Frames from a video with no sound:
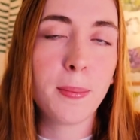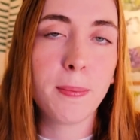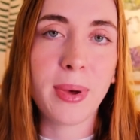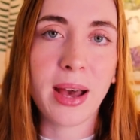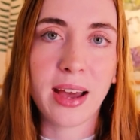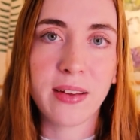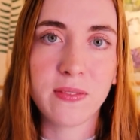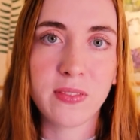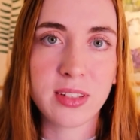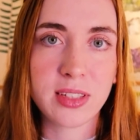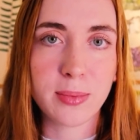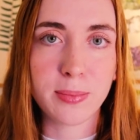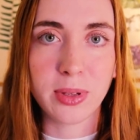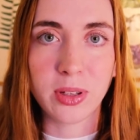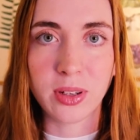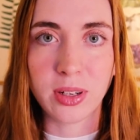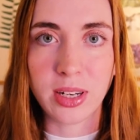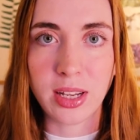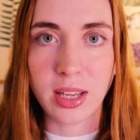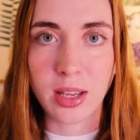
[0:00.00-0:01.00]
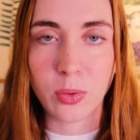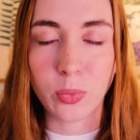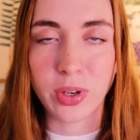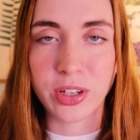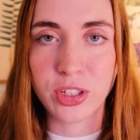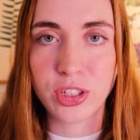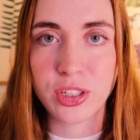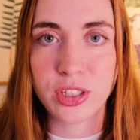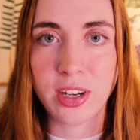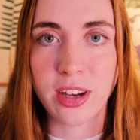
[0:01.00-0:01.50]
bad visibility,
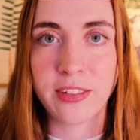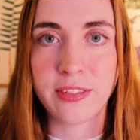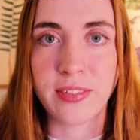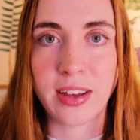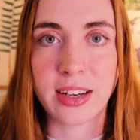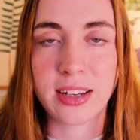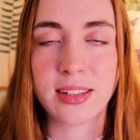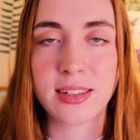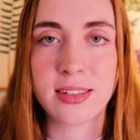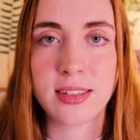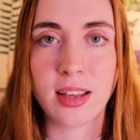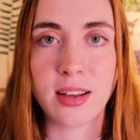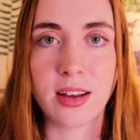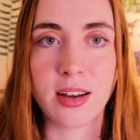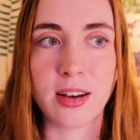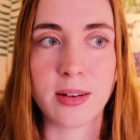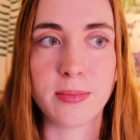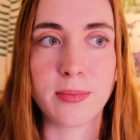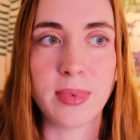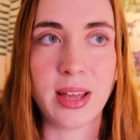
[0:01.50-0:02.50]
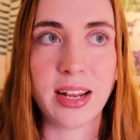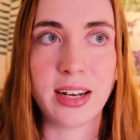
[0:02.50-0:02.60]
which affects um,